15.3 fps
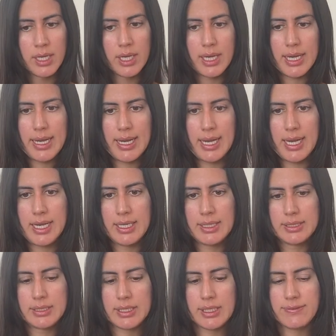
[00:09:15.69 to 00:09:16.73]

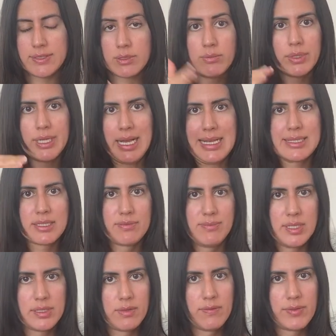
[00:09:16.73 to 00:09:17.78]
And if someone asks me
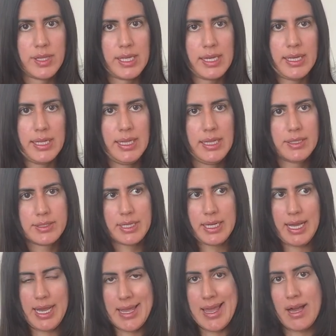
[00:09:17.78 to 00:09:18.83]
something else that
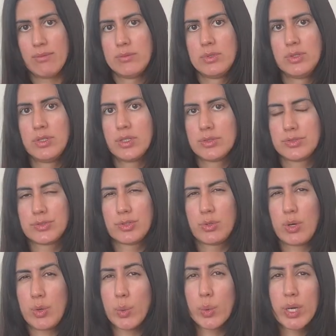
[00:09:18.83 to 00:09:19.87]
I am not so
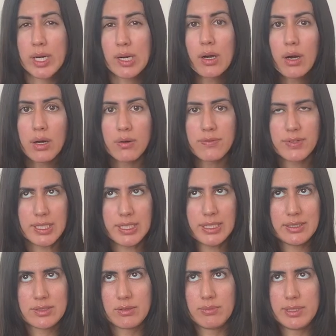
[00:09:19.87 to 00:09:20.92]
aware of,
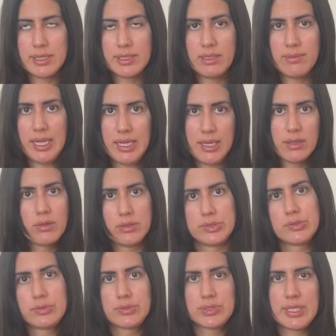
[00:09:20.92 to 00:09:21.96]
it's completely valid also
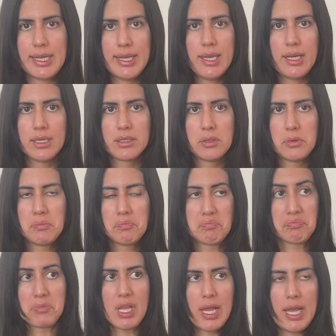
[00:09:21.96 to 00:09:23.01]
to say, like,
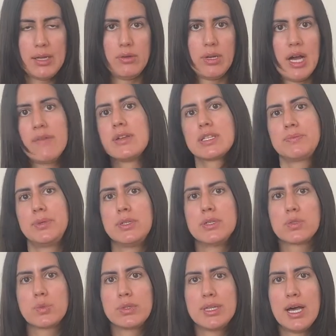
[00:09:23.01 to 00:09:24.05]
I don't have experience
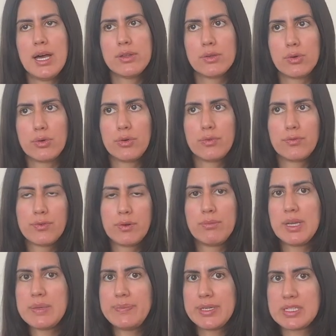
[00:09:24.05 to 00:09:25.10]
with that, or from my
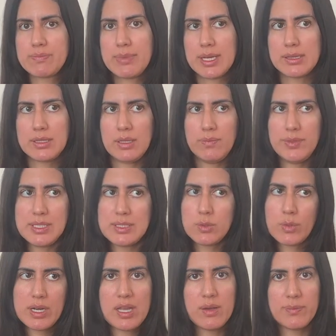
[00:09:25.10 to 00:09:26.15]
perspective, this is
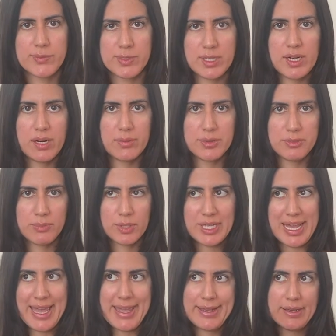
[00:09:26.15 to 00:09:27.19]
what I observed, but
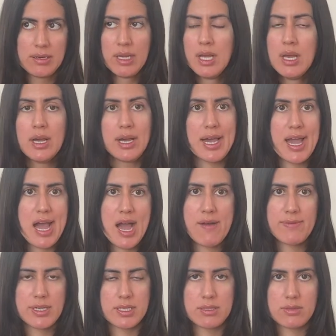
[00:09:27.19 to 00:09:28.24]
I, I
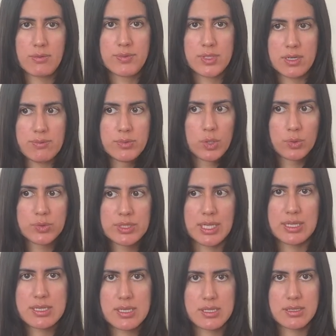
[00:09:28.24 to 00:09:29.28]
haven't observed those
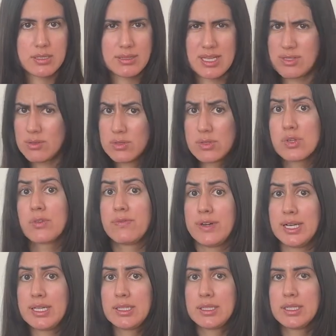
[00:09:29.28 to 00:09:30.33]
cases. That's also fine.